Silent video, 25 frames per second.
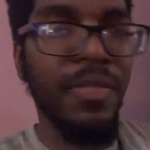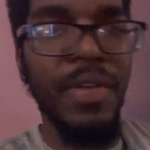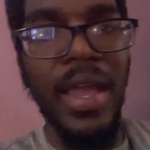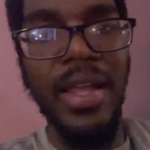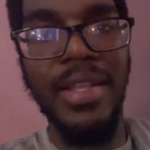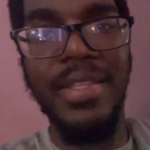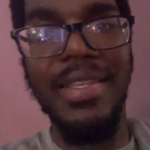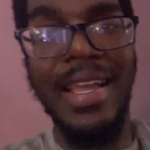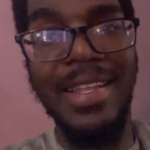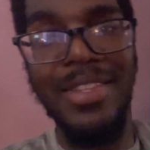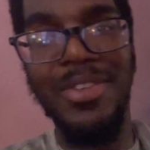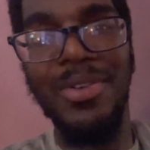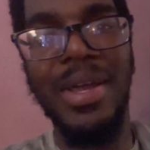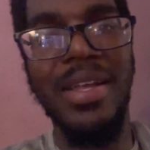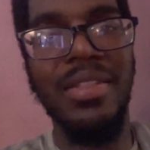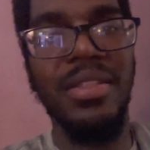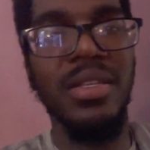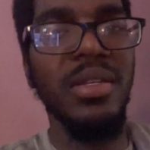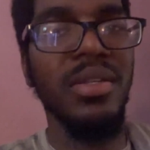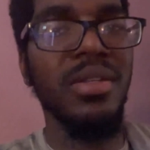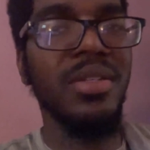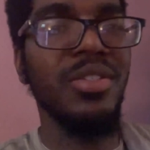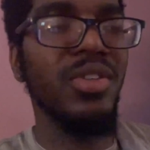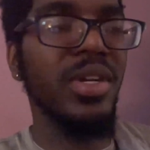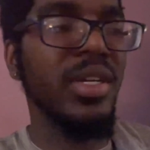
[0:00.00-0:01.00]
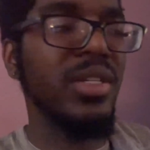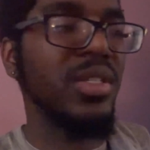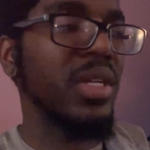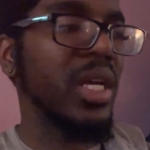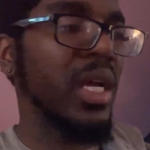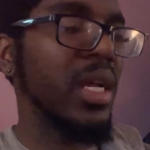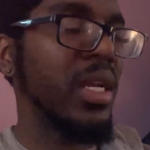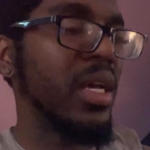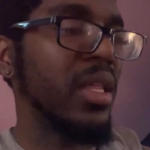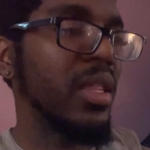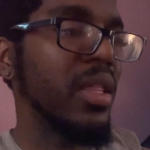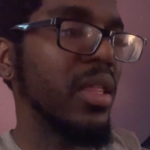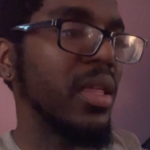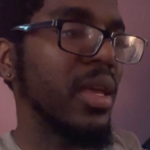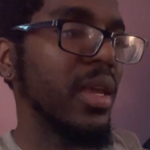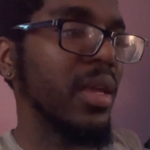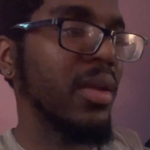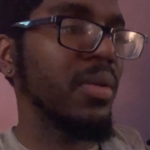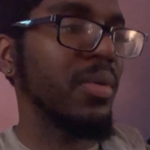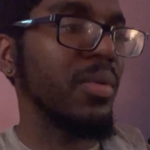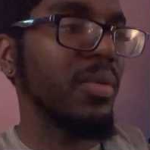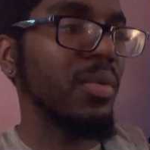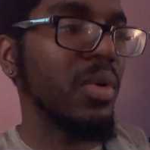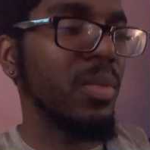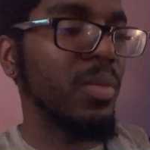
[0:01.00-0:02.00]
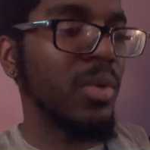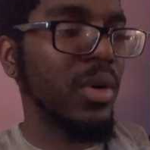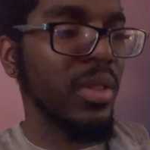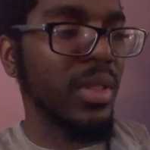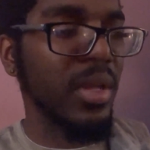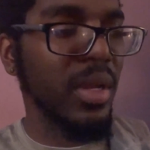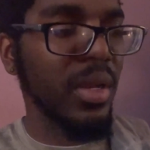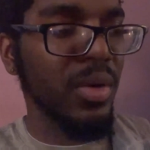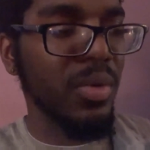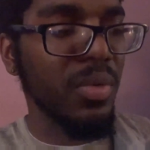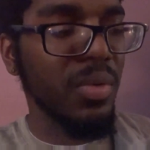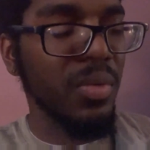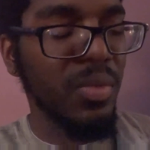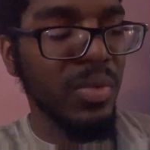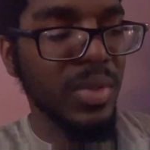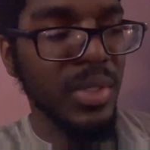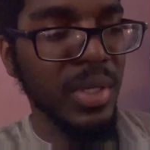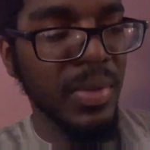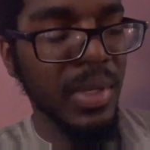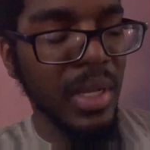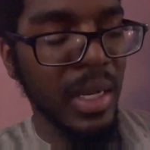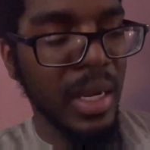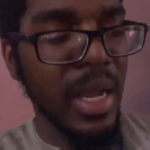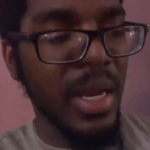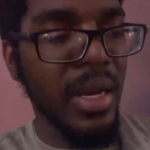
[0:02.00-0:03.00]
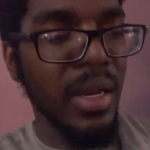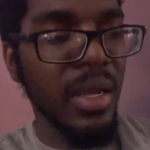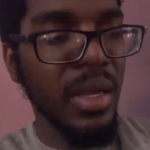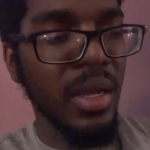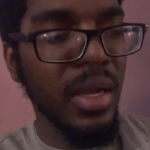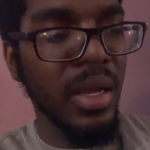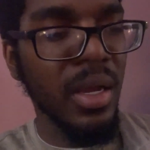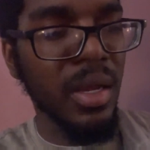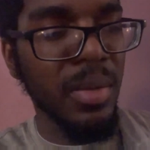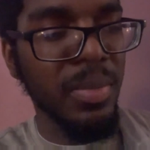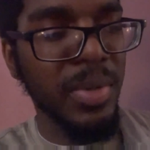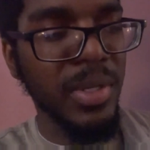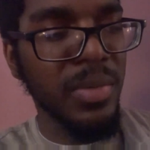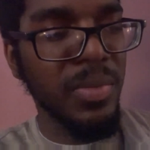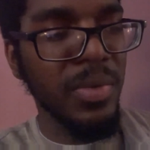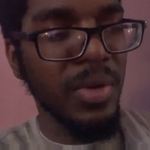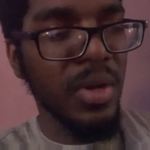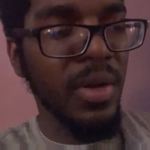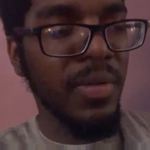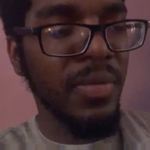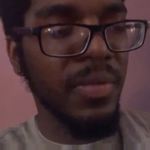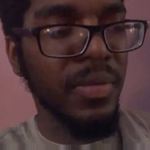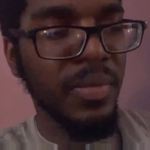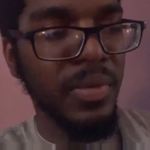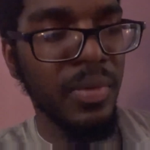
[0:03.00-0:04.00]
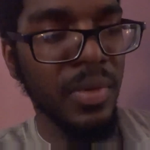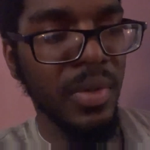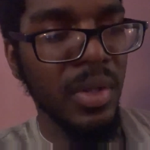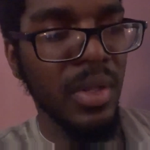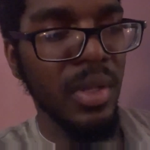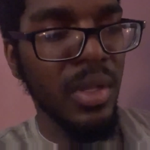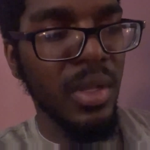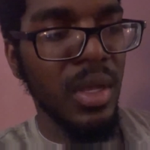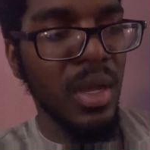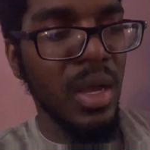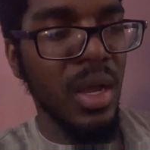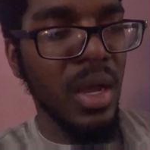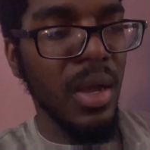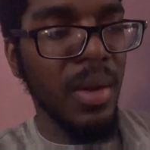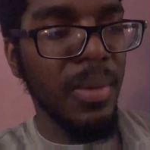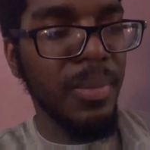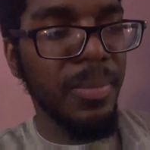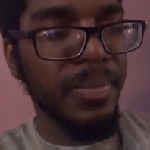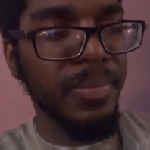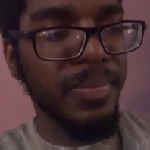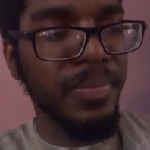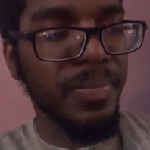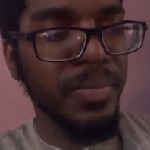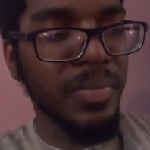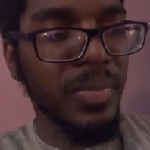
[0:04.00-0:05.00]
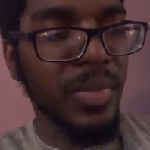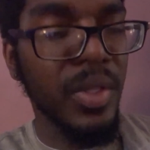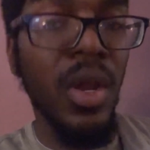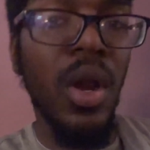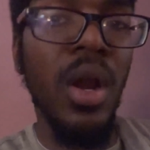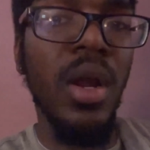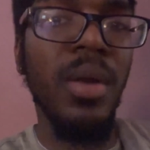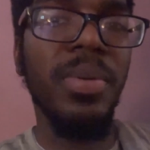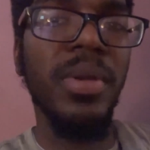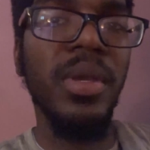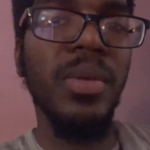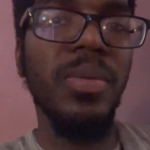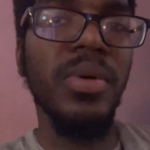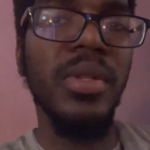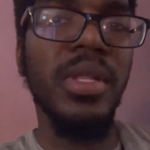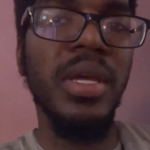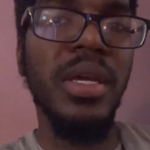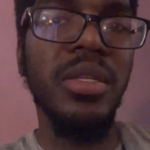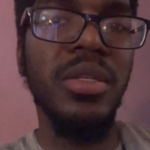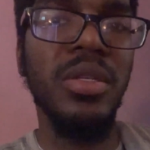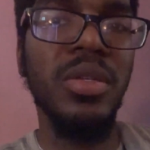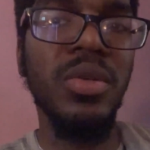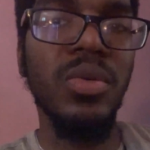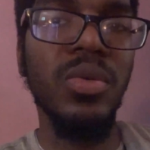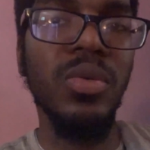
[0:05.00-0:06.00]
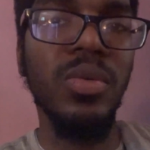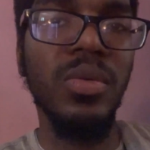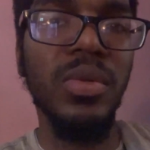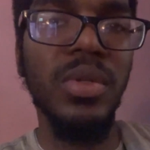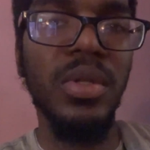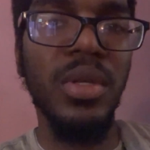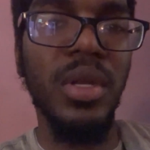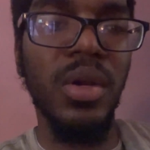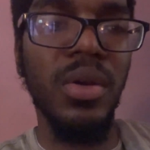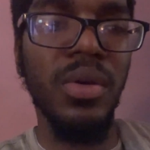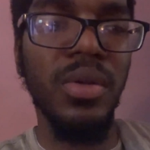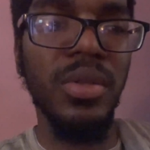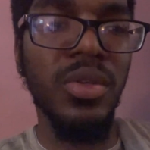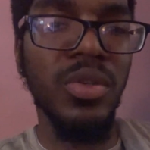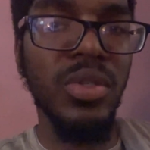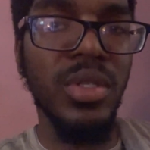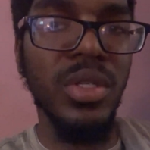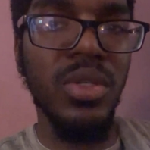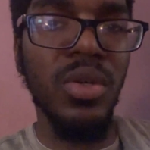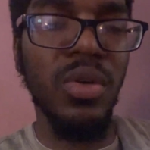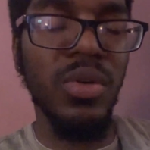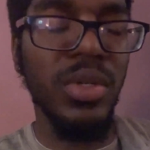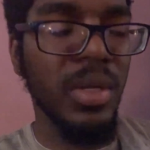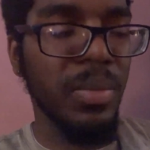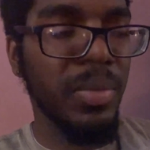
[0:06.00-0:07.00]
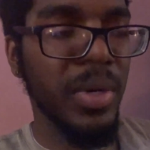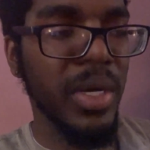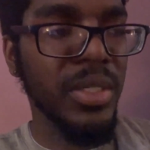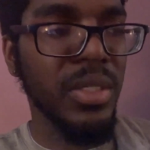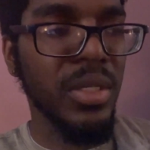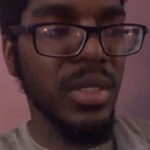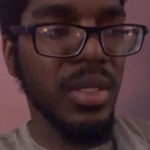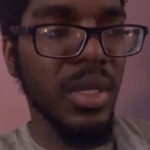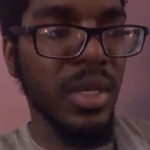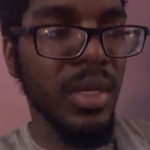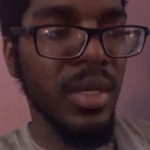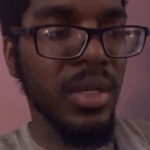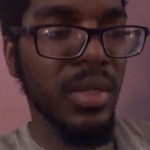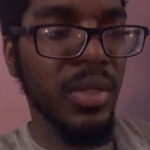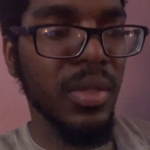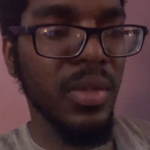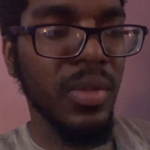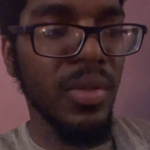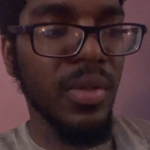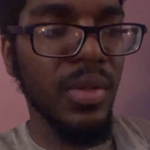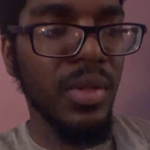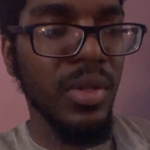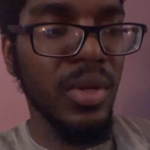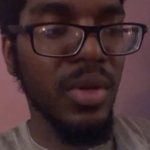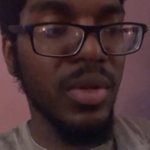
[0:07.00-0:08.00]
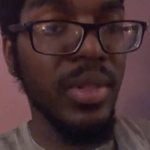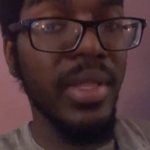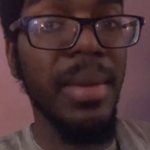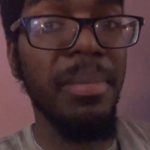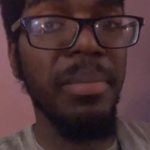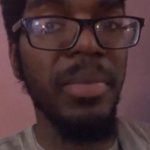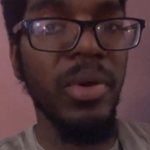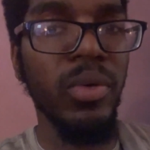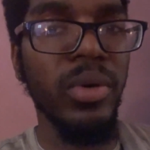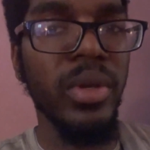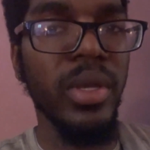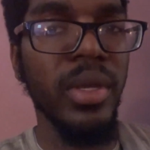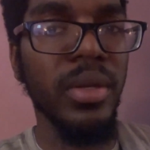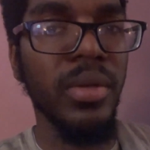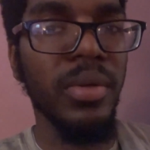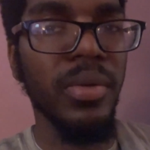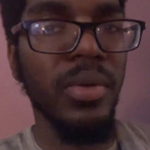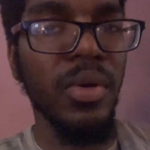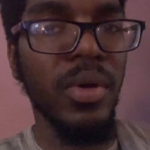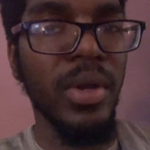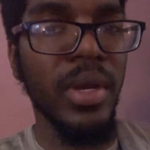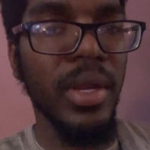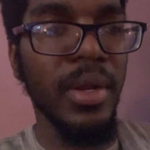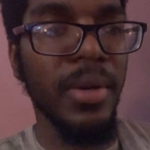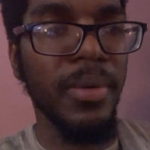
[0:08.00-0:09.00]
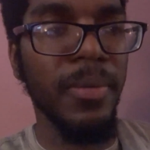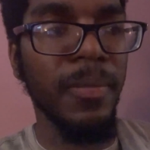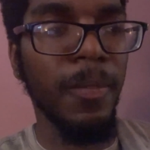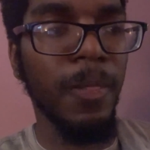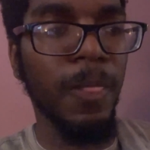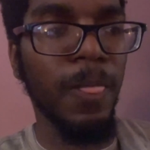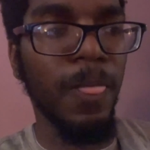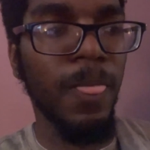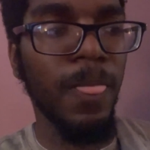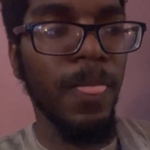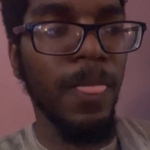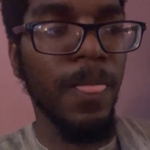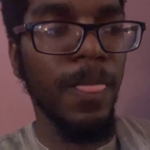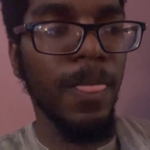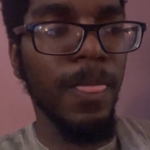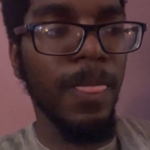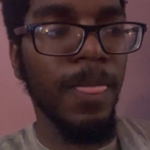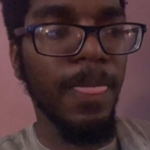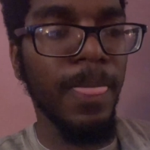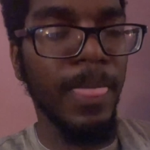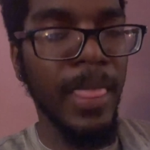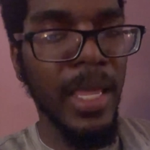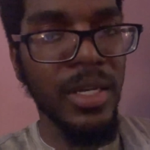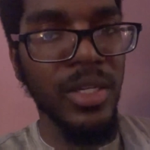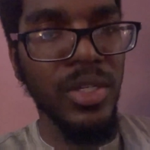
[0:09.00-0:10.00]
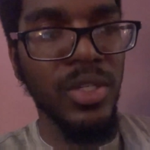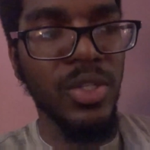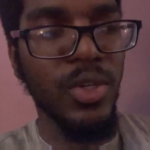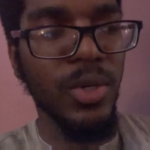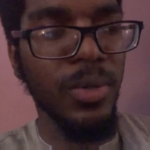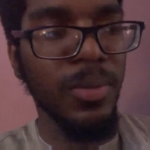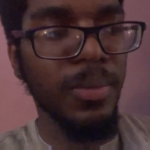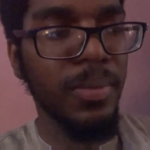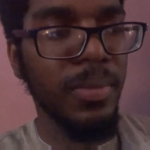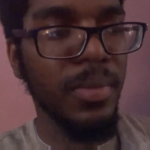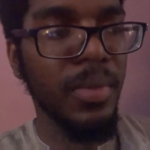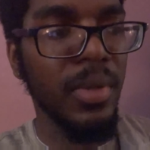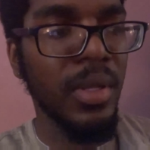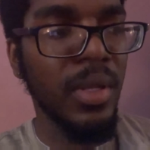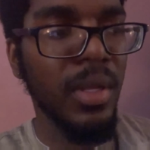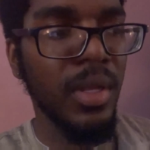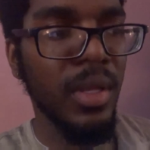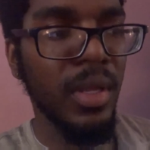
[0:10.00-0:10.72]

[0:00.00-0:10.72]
In fact, I do have to address another thing, one more thing, something that kind of pissed me off. There are people that do, use this whole depression thing, that milk it on here. That is true.